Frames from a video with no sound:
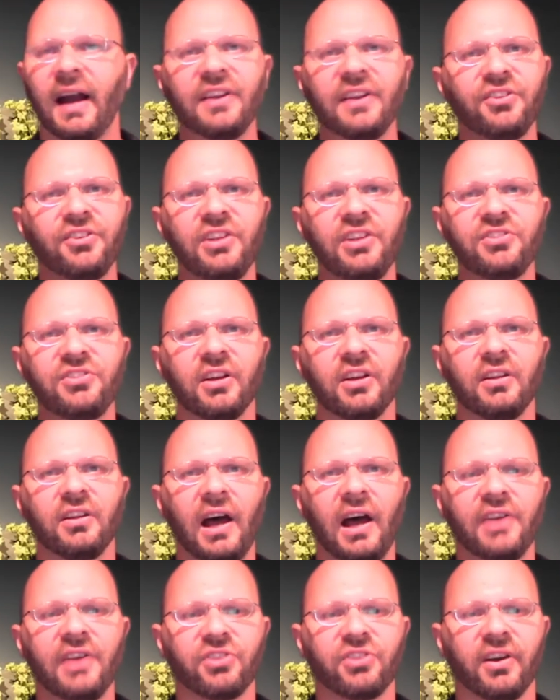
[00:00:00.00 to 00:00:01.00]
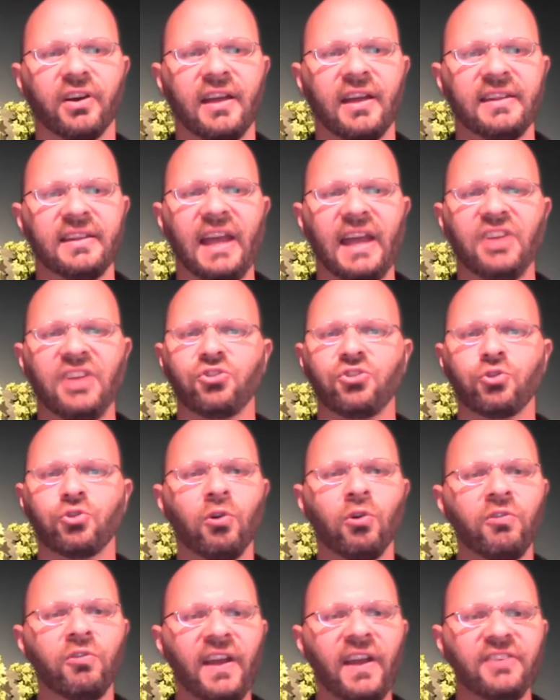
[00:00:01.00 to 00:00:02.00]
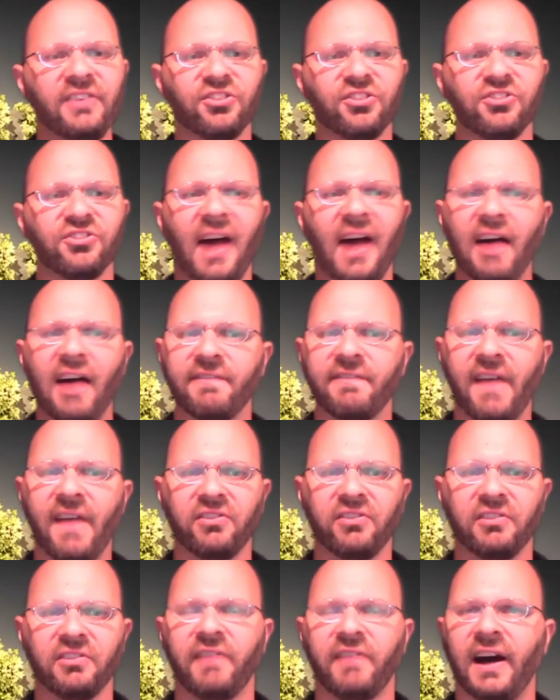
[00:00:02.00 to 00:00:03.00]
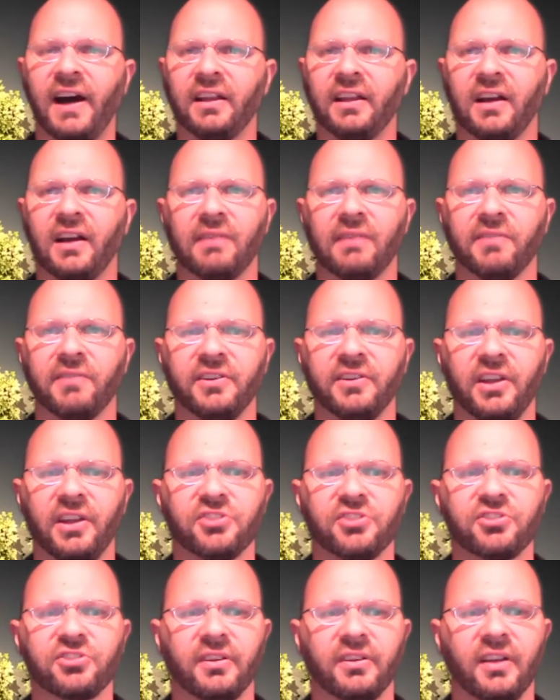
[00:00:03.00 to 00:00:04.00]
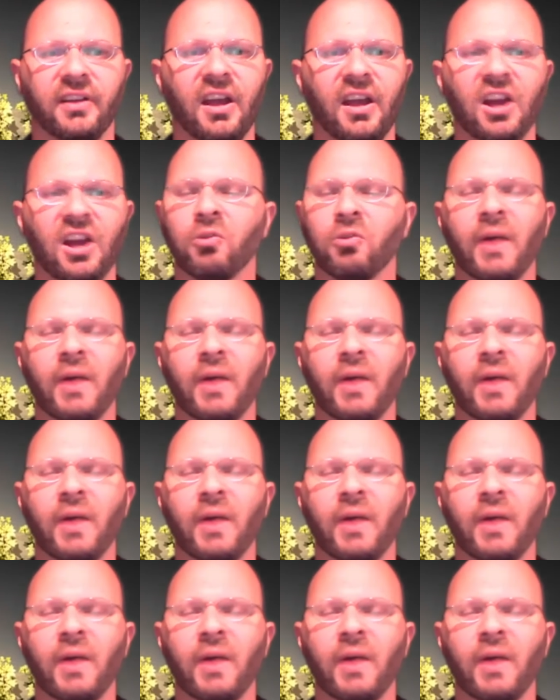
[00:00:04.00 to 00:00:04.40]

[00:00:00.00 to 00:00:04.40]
is teaching Elijah that his true face is not found in violent confrontation,